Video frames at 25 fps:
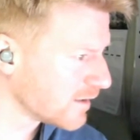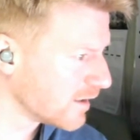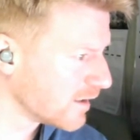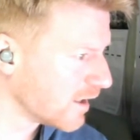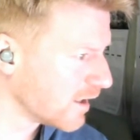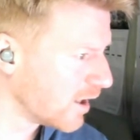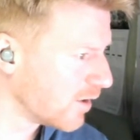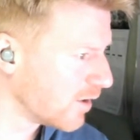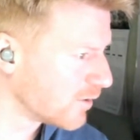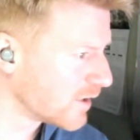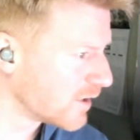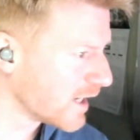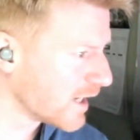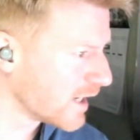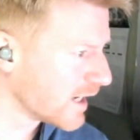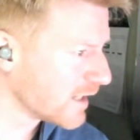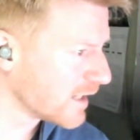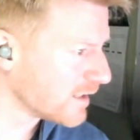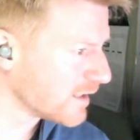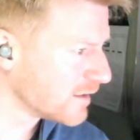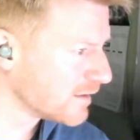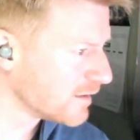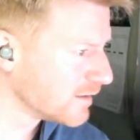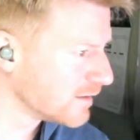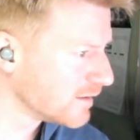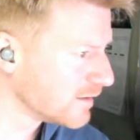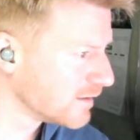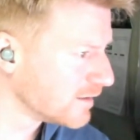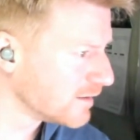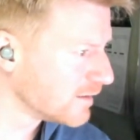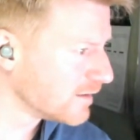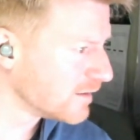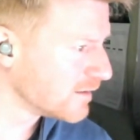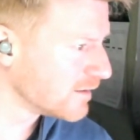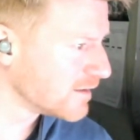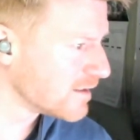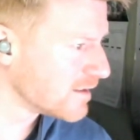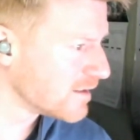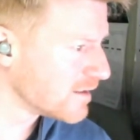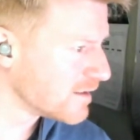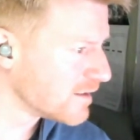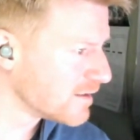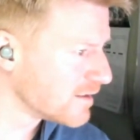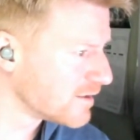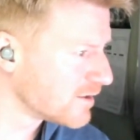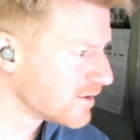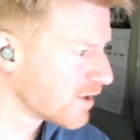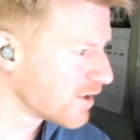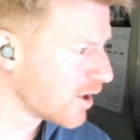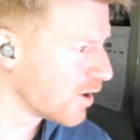Okay.
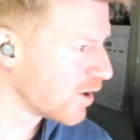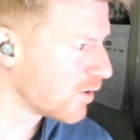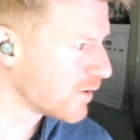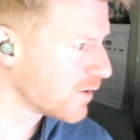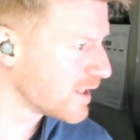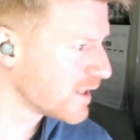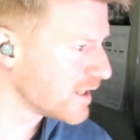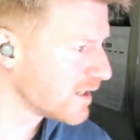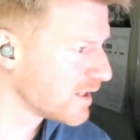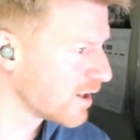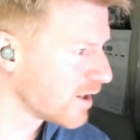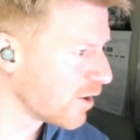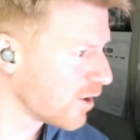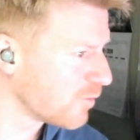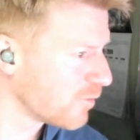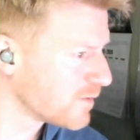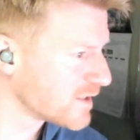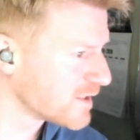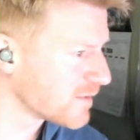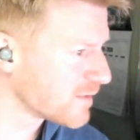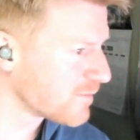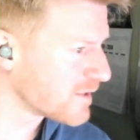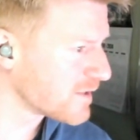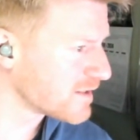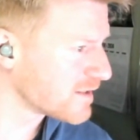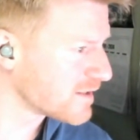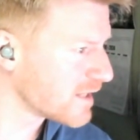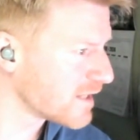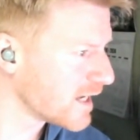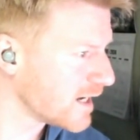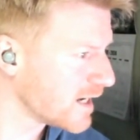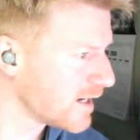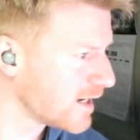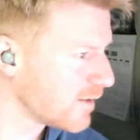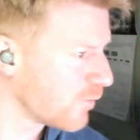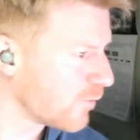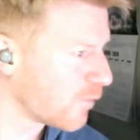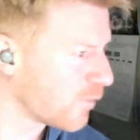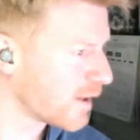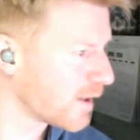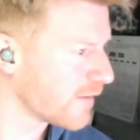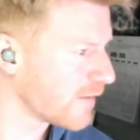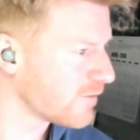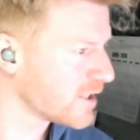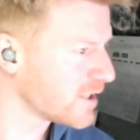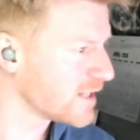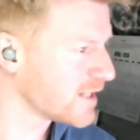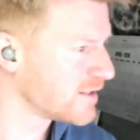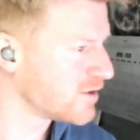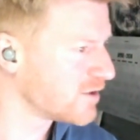So he opens up this thing.
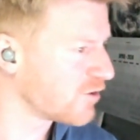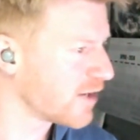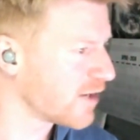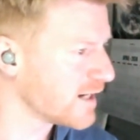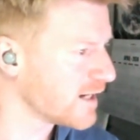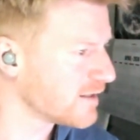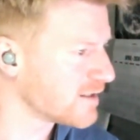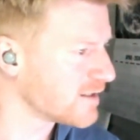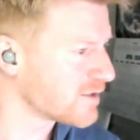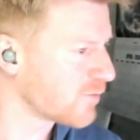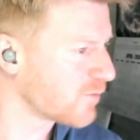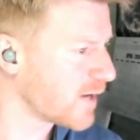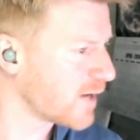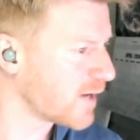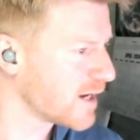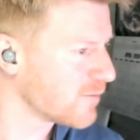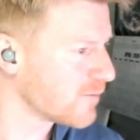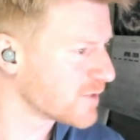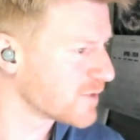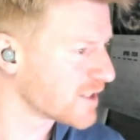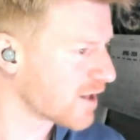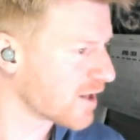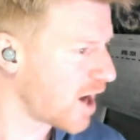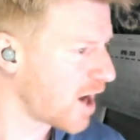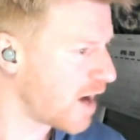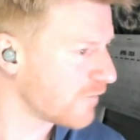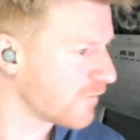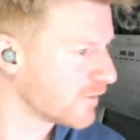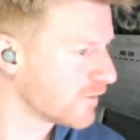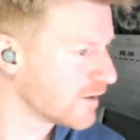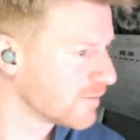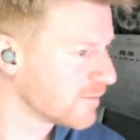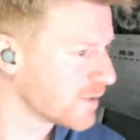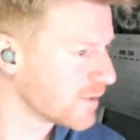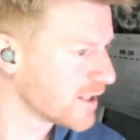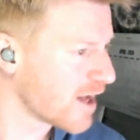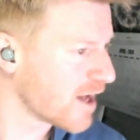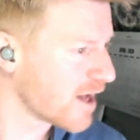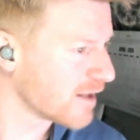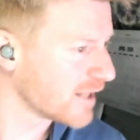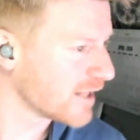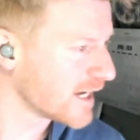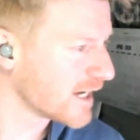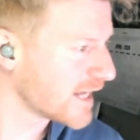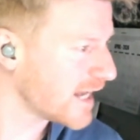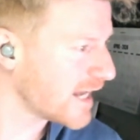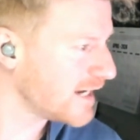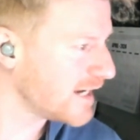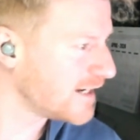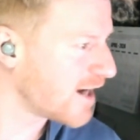Whatever they'd created this way, it was a coffin, but not
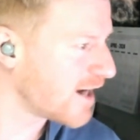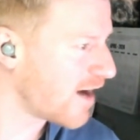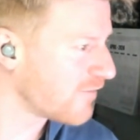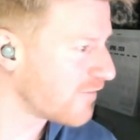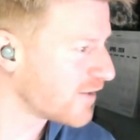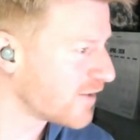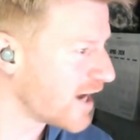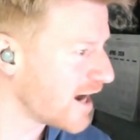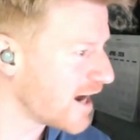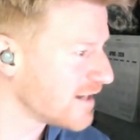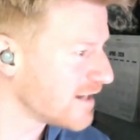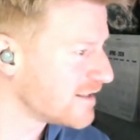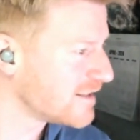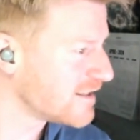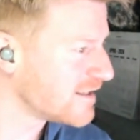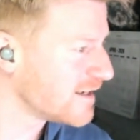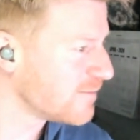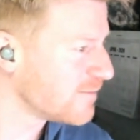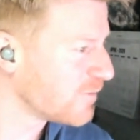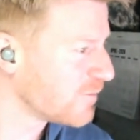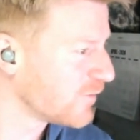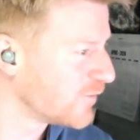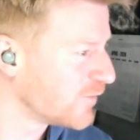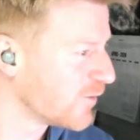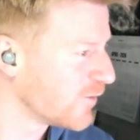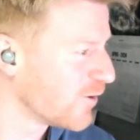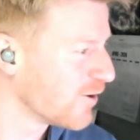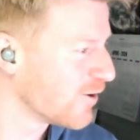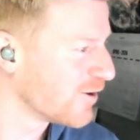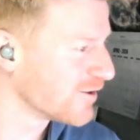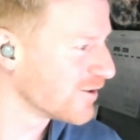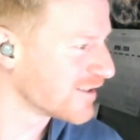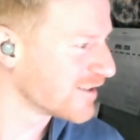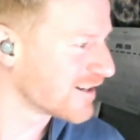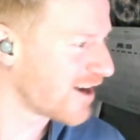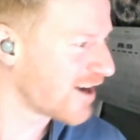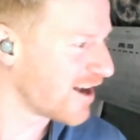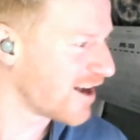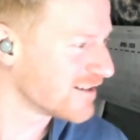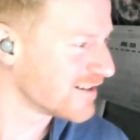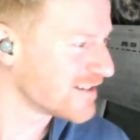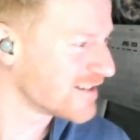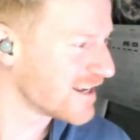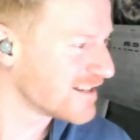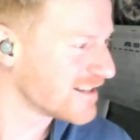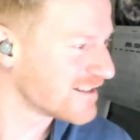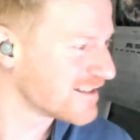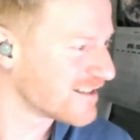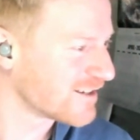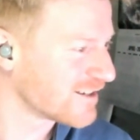like any coffin I'd seen before. The
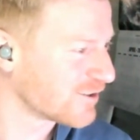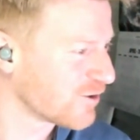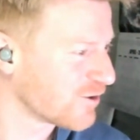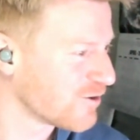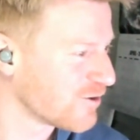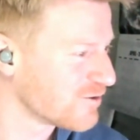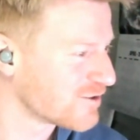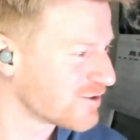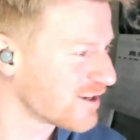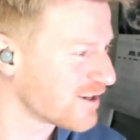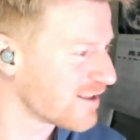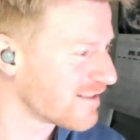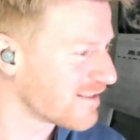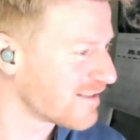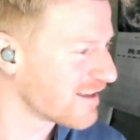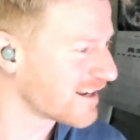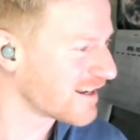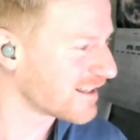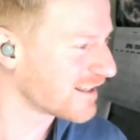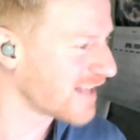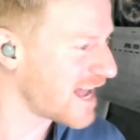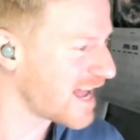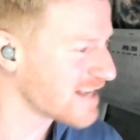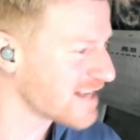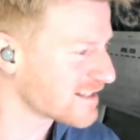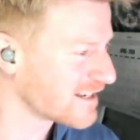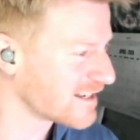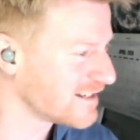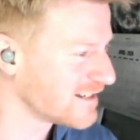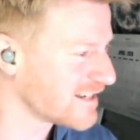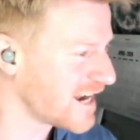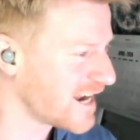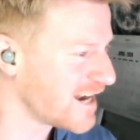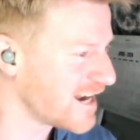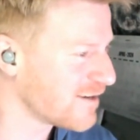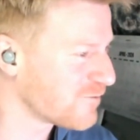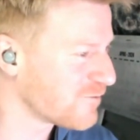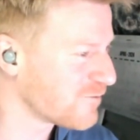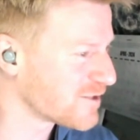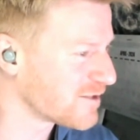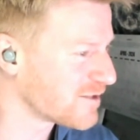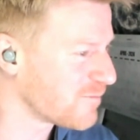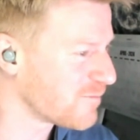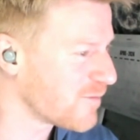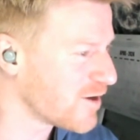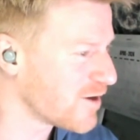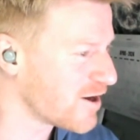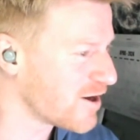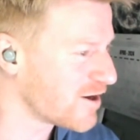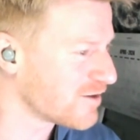contents, enclosed in a thick glass container, were
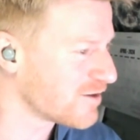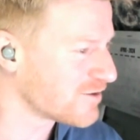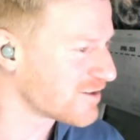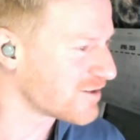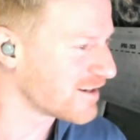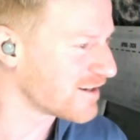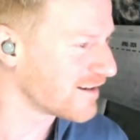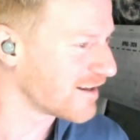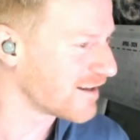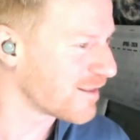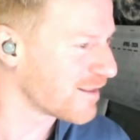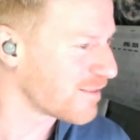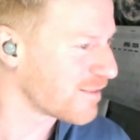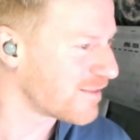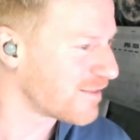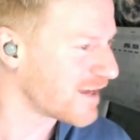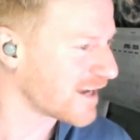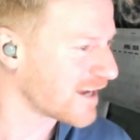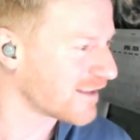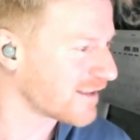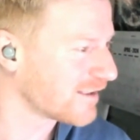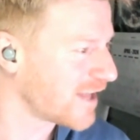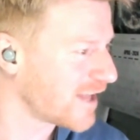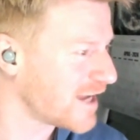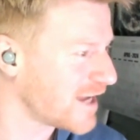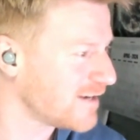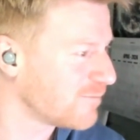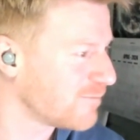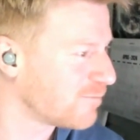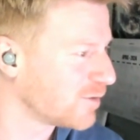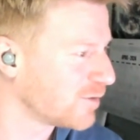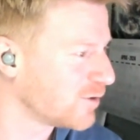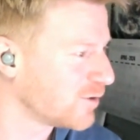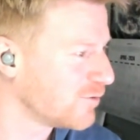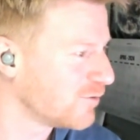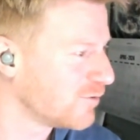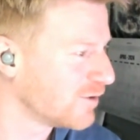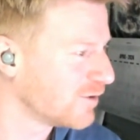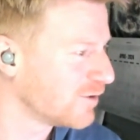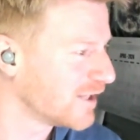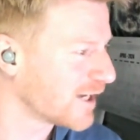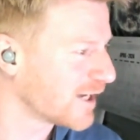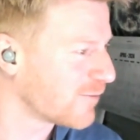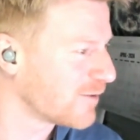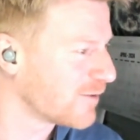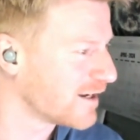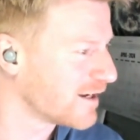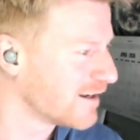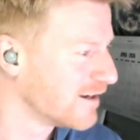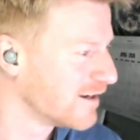submerged in a thick, light blue liquid,